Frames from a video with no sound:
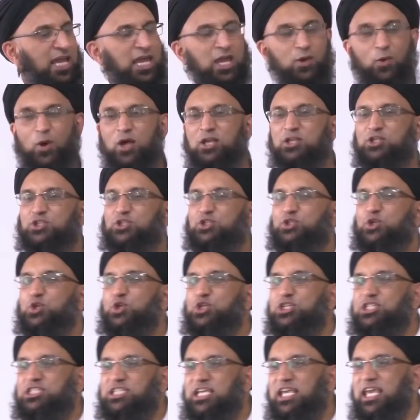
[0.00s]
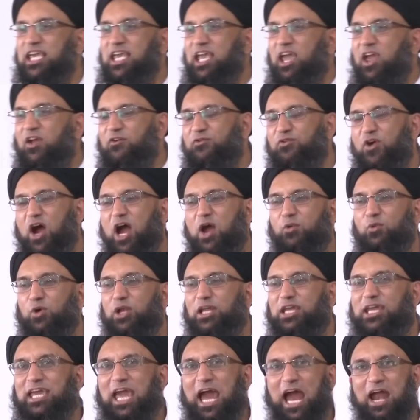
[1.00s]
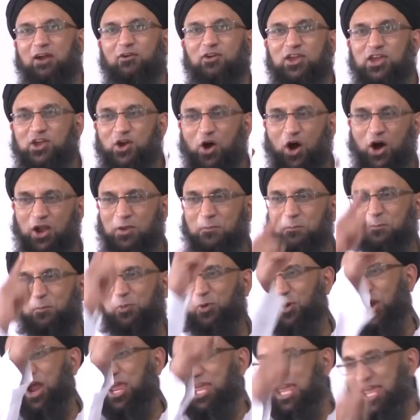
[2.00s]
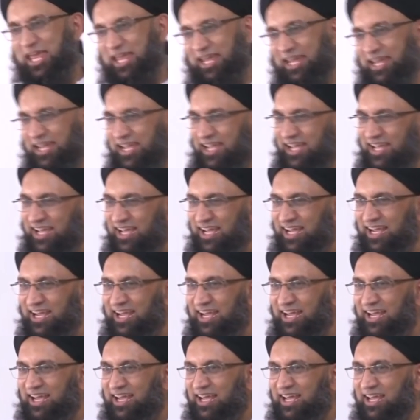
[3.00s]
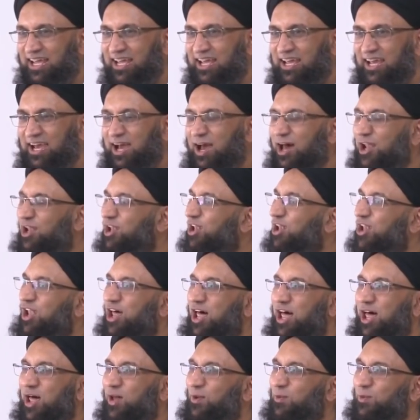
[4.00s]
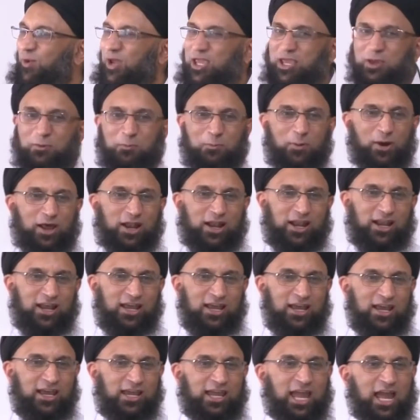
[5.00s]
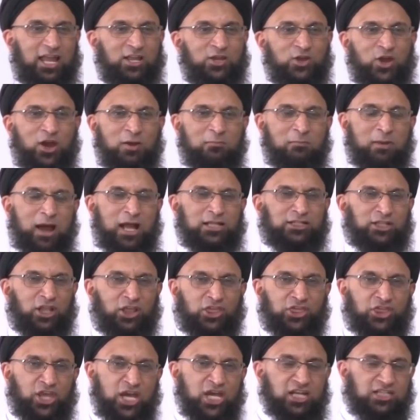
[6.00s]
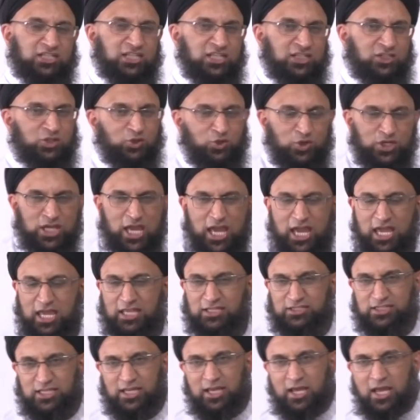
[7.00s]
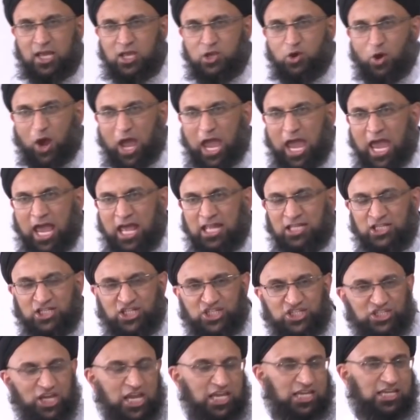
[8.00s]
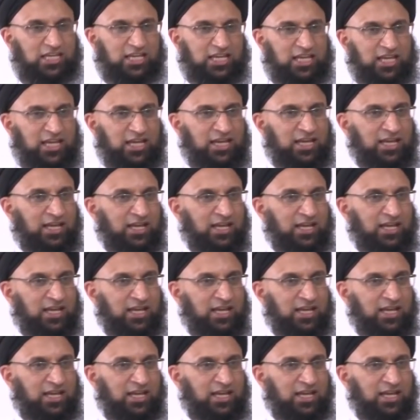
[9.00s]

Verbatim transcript: He wants to see if I will carry on praying. Allah Akbar. Can you imagine 32 years, your hands shake.